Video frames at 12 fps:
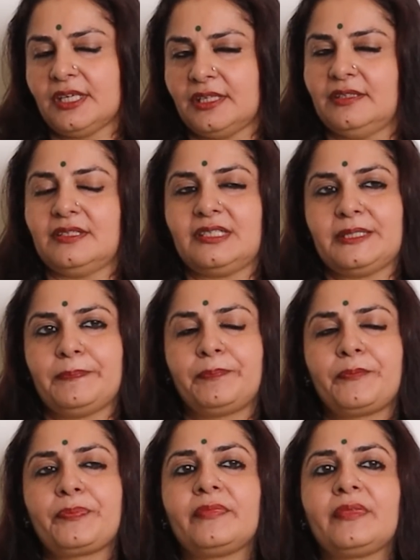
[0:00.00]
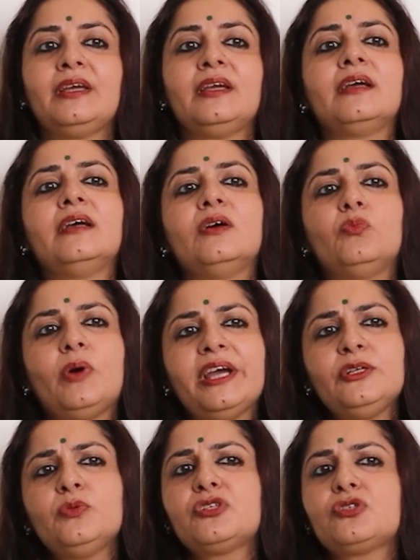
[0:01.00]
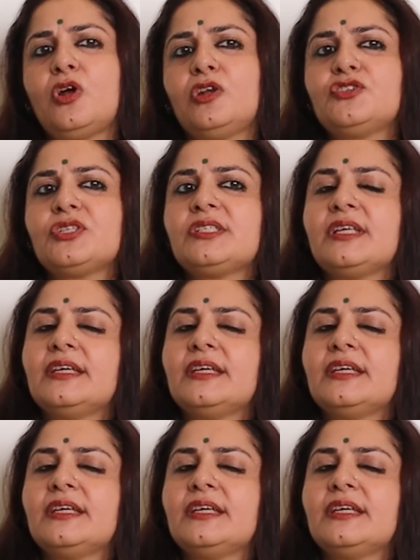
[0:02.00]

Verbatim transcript: say this. Why do astrologers